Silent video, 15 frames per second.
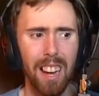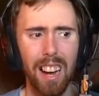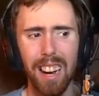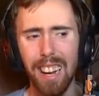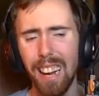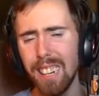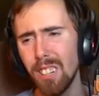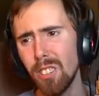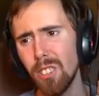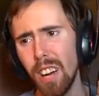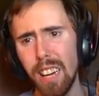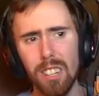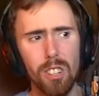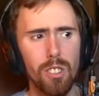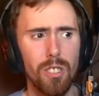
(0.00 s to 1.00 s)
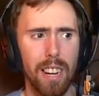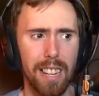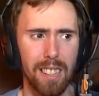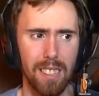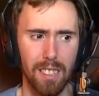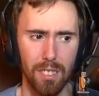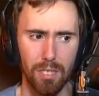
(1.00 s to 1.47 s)
I don't
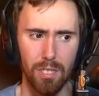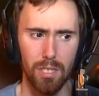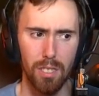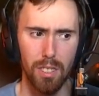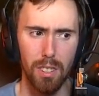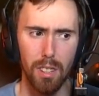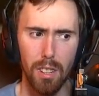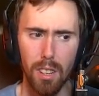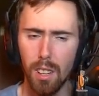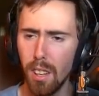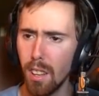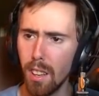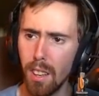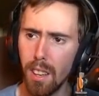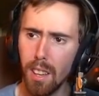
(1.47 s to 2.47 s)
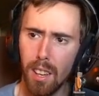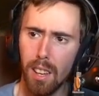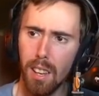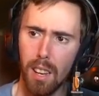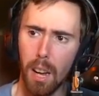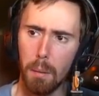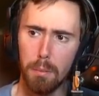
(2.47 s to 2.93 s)
like this.
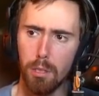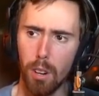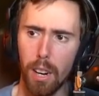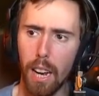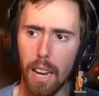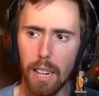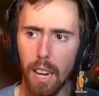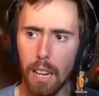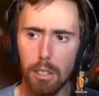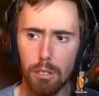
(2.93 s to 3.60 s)
I'm sorry. I